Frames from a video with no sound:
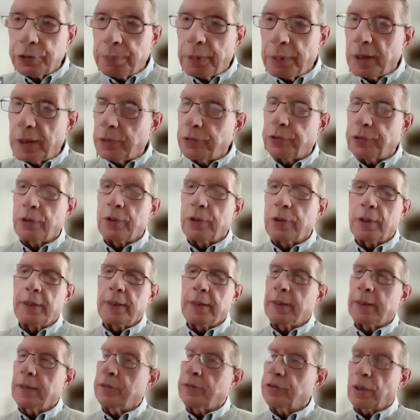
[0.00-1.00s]
but
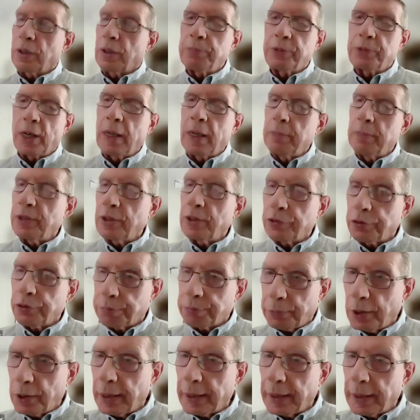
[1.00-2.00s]
certainly sometime this
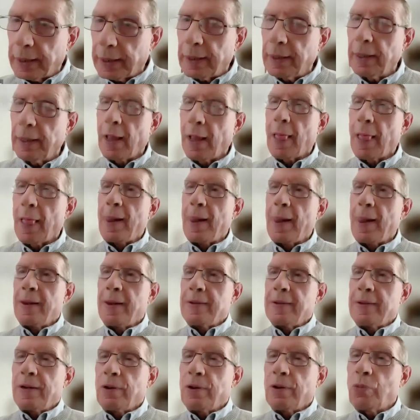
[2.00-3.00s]
spring,
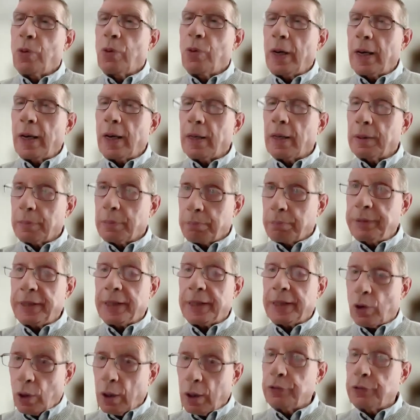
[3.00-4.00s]

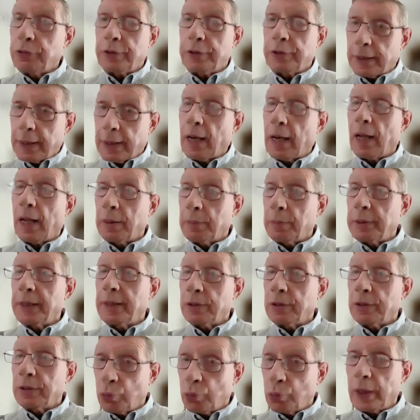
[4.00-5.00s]
because the economy
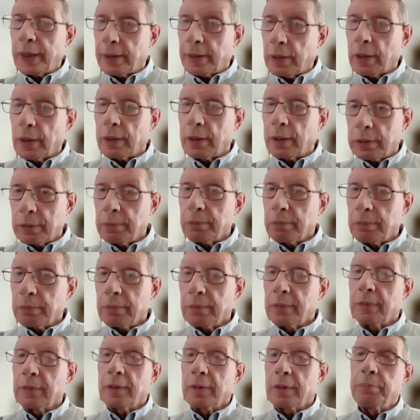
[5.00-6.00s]
is weaker,
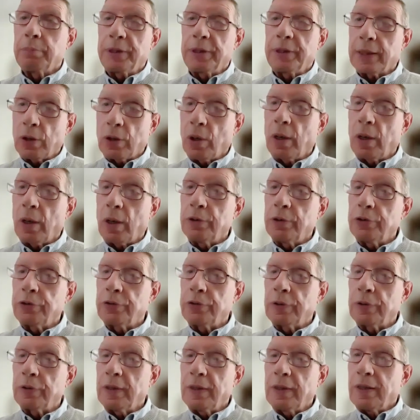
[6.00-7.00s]

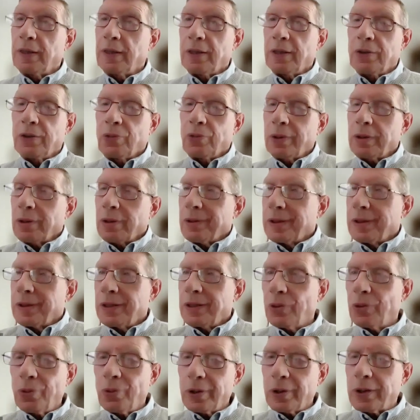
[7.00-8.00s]
because
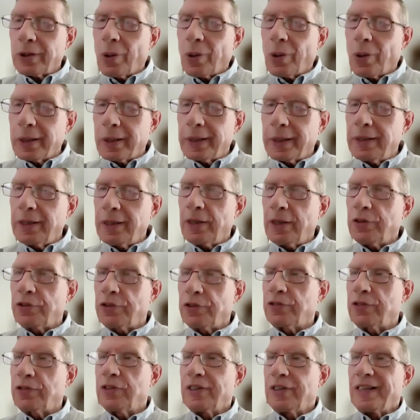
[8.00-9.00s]
we're caught in
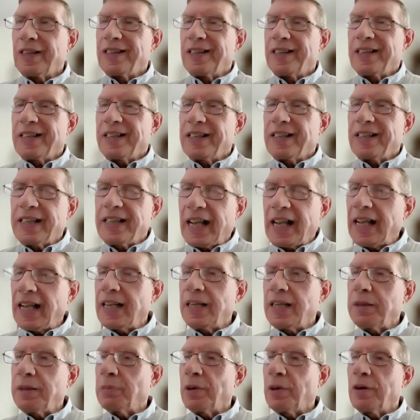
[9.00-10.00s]
this
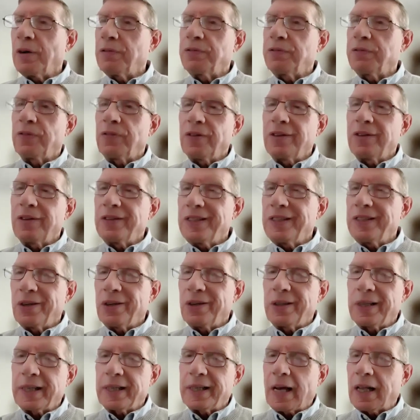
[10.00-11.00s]
game of,
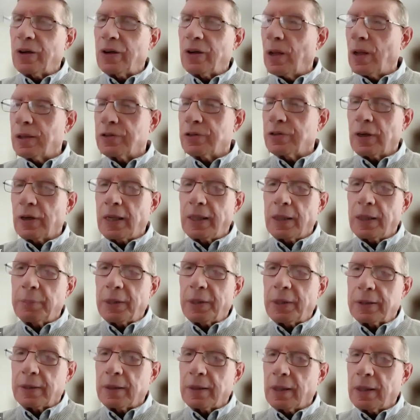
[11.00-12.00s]
they got all excited
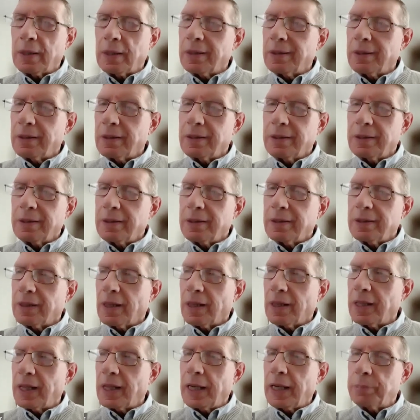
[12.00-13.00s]
about the
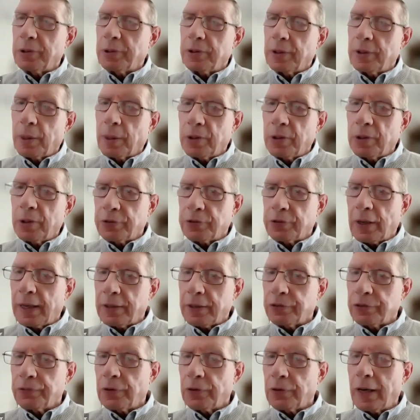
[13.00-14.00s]
labor numbers
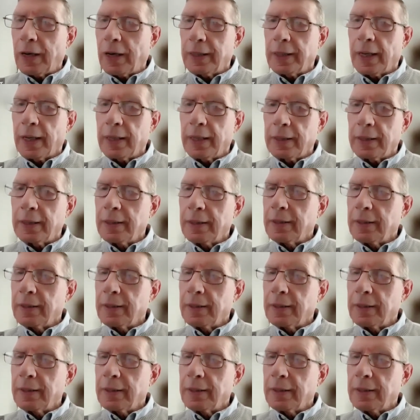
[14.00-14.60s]
last Friday.